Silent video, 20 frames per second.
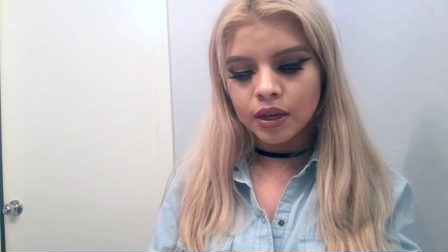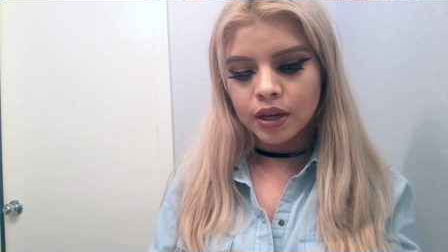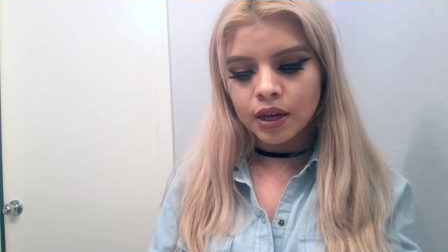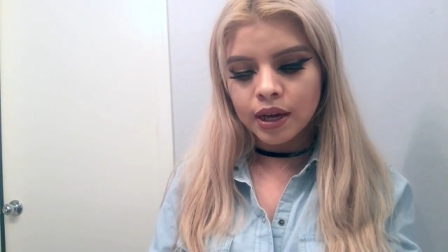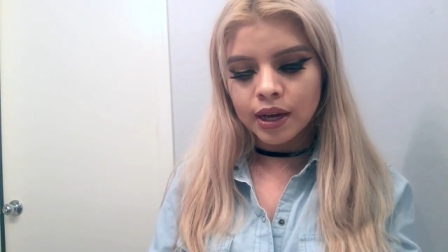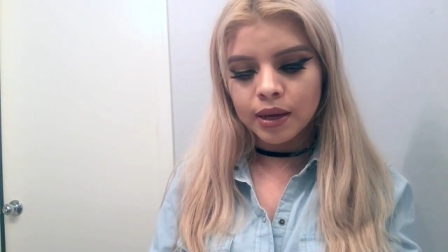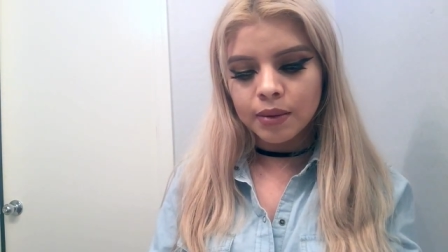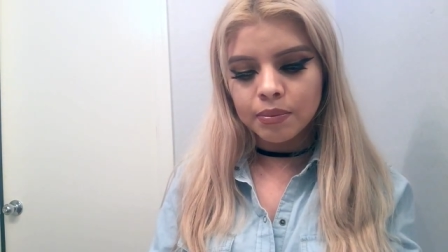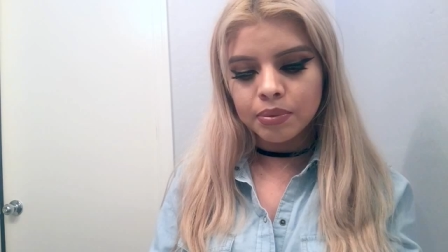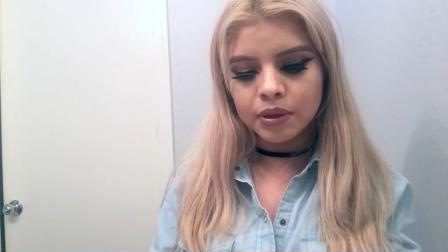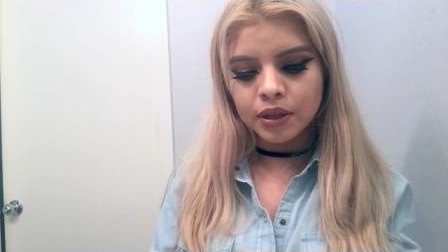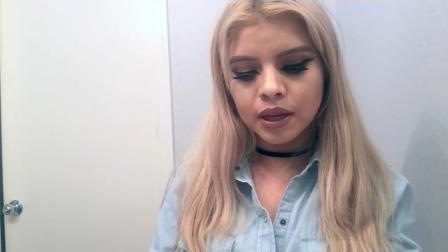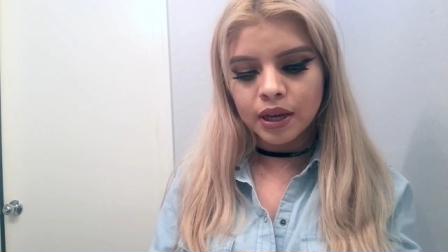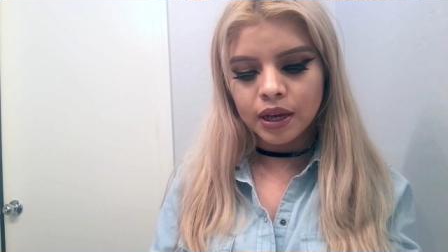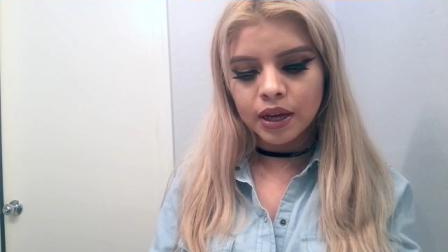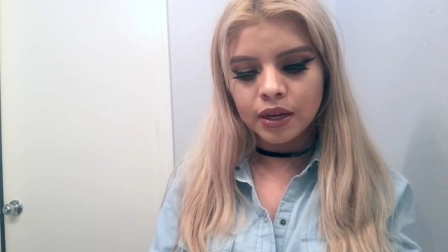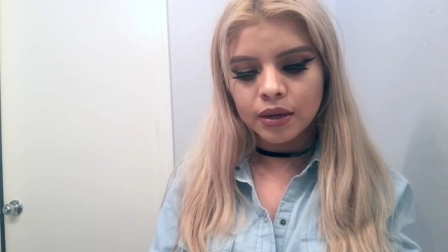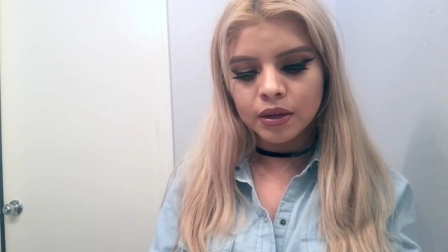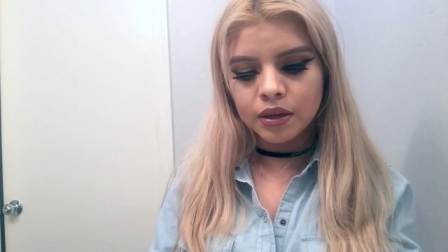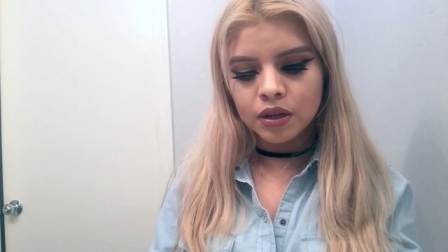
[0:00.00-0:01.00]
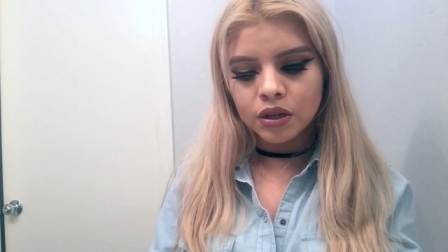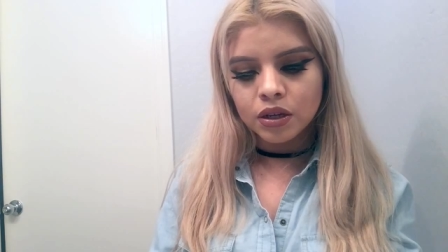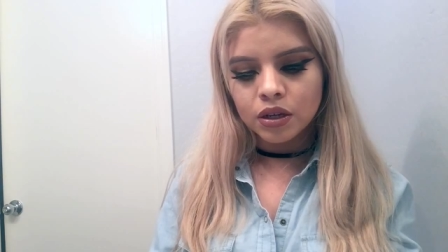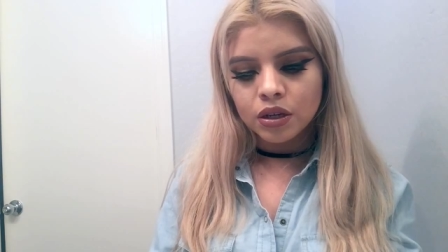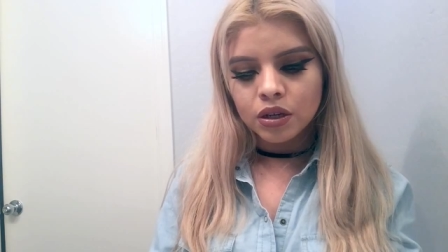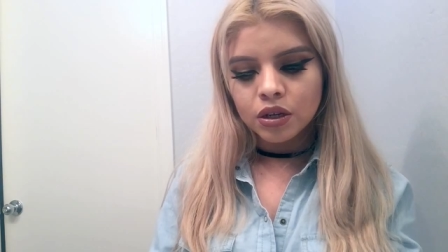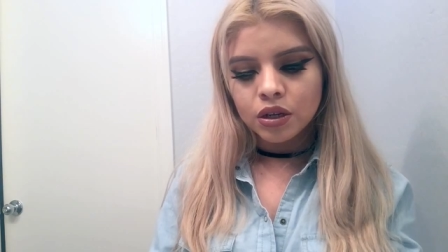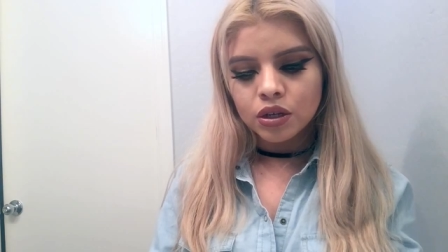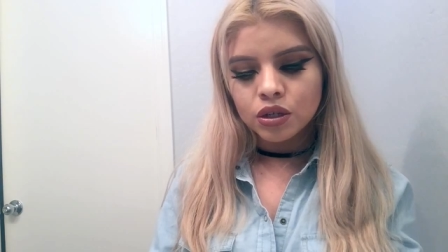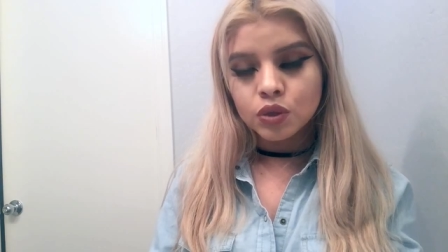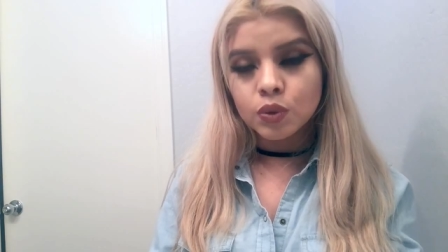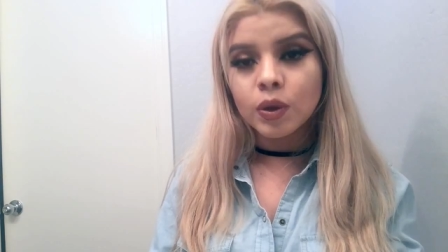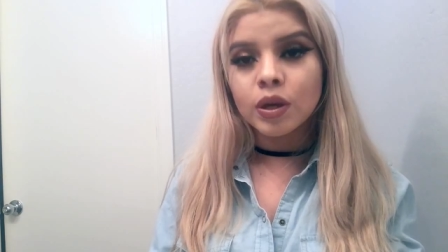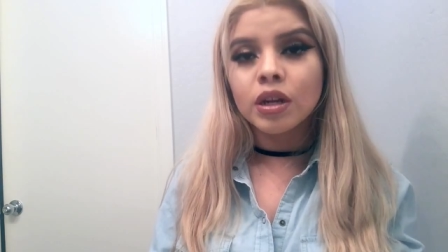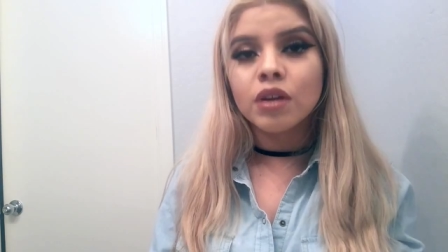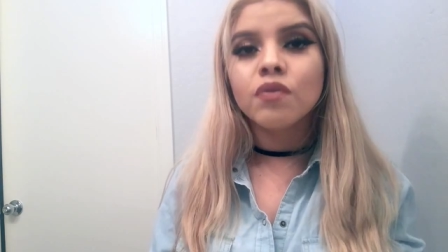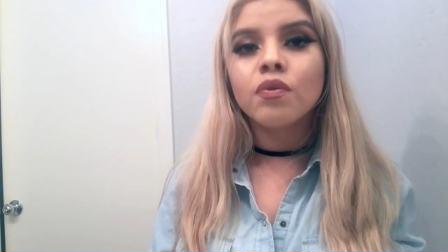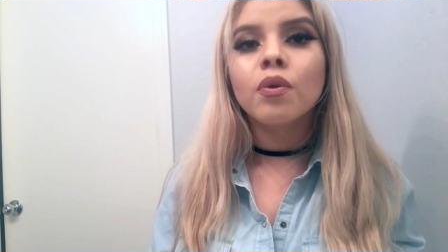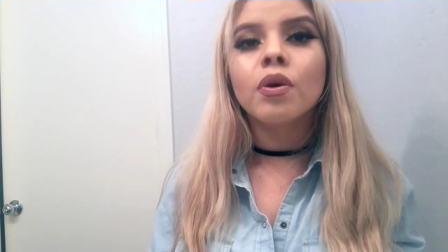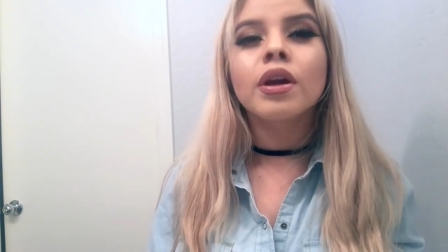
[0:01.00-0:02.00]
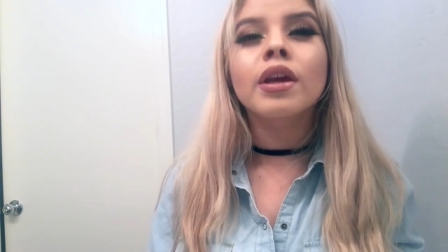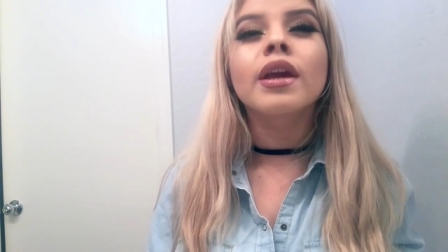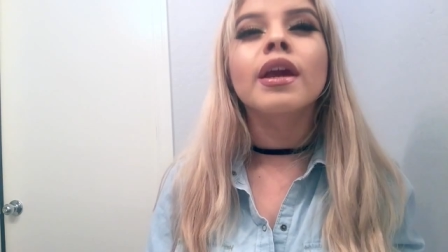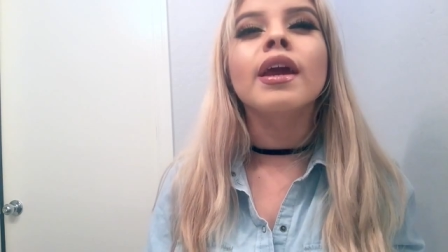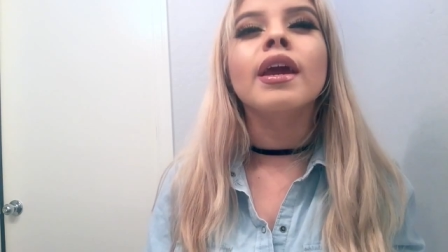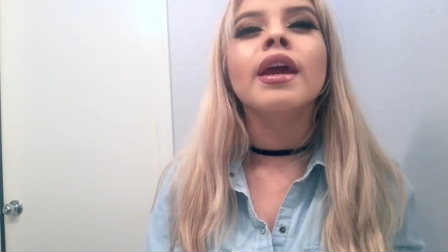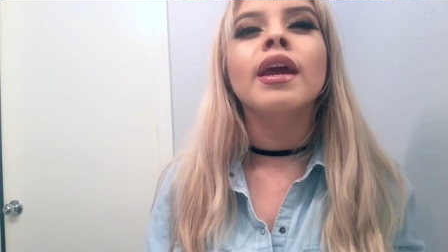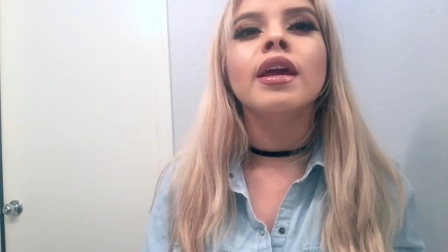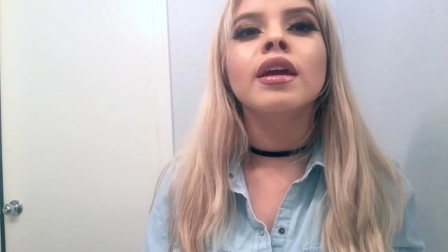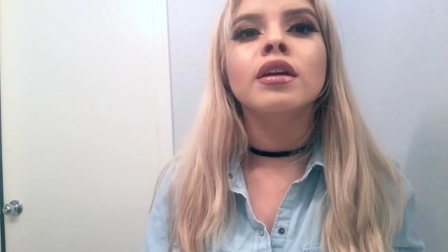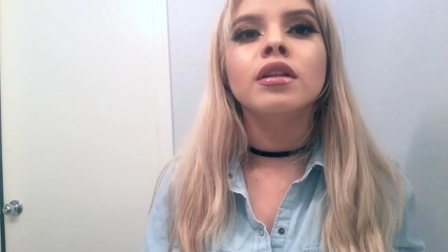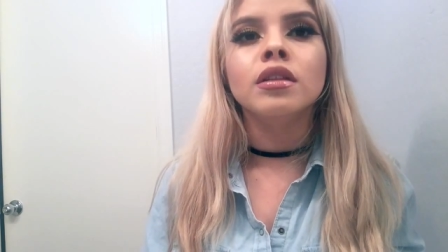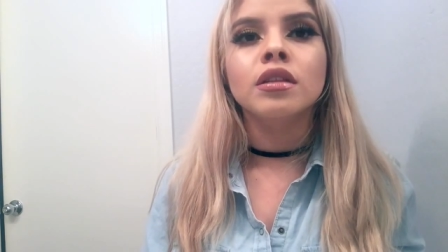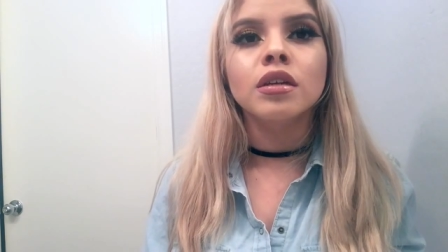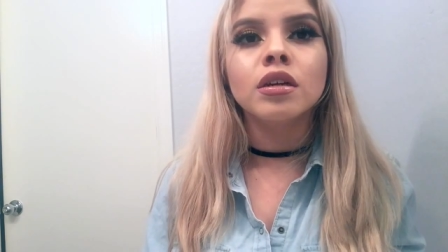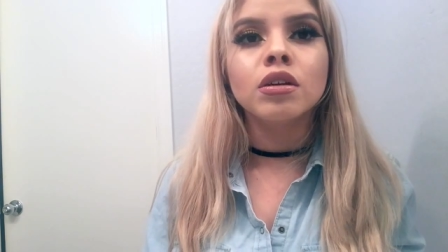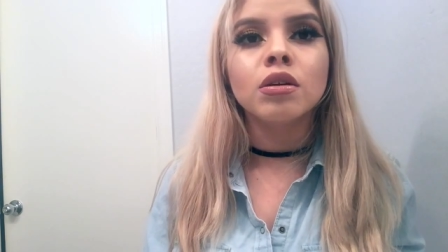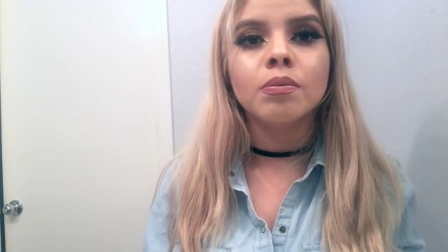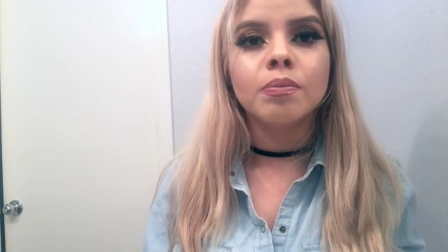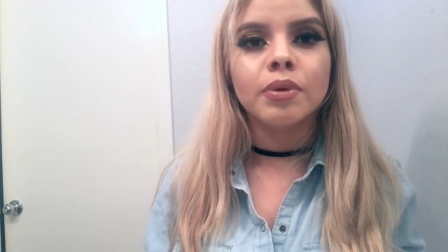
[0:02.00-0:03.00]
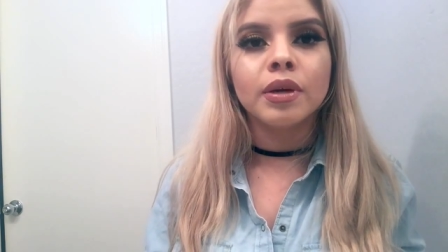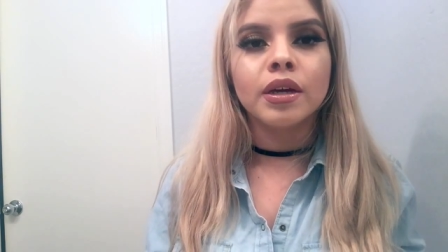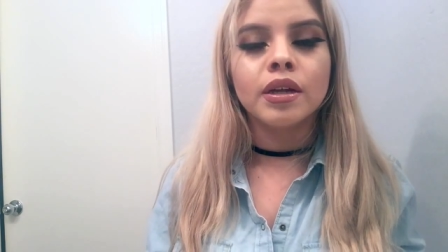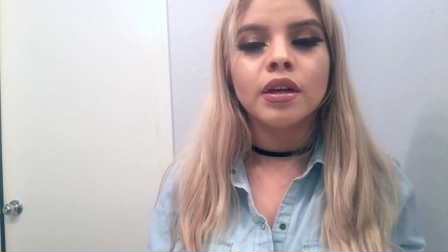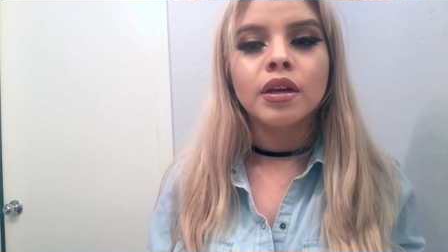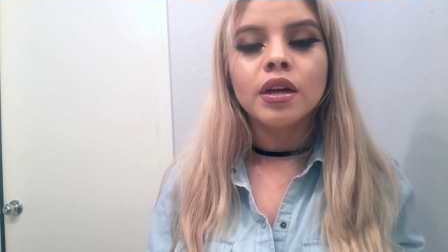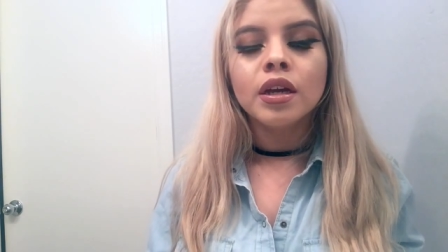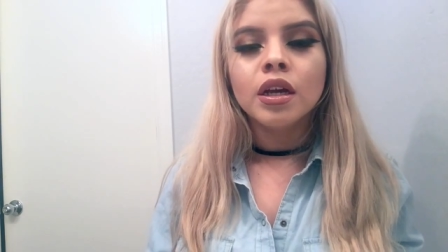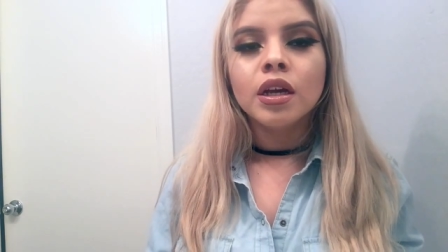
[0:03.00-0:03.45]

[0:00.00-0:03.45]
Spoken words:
I applied 24K a little bit.